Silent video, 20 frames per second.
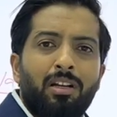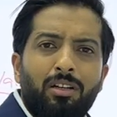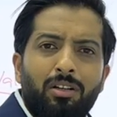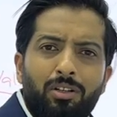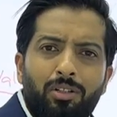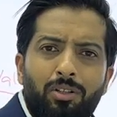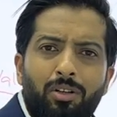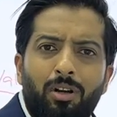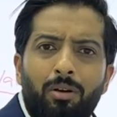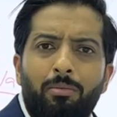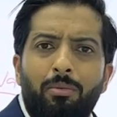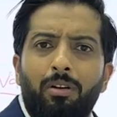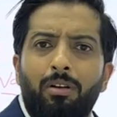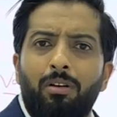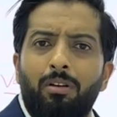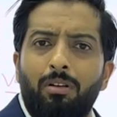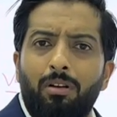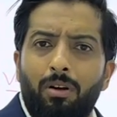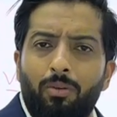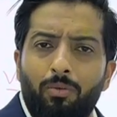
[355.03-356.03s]

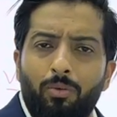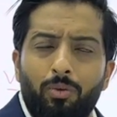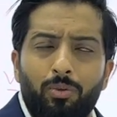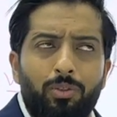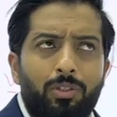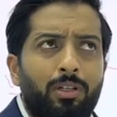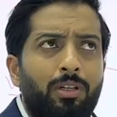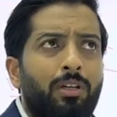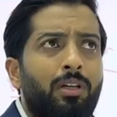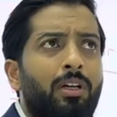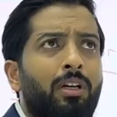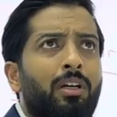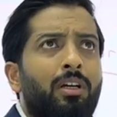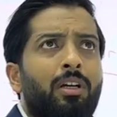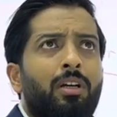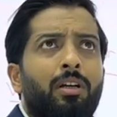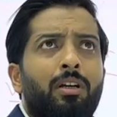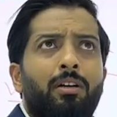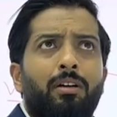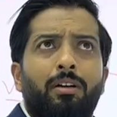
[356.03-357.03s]
Nshama, La Rosa,
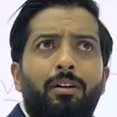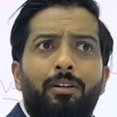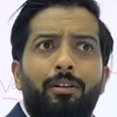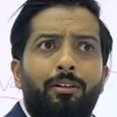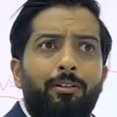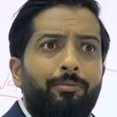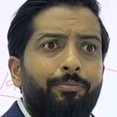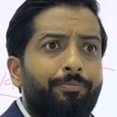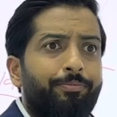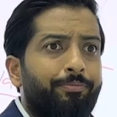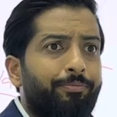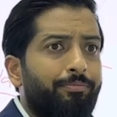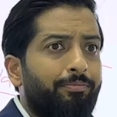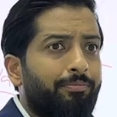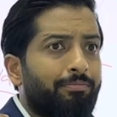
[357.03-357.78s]
um,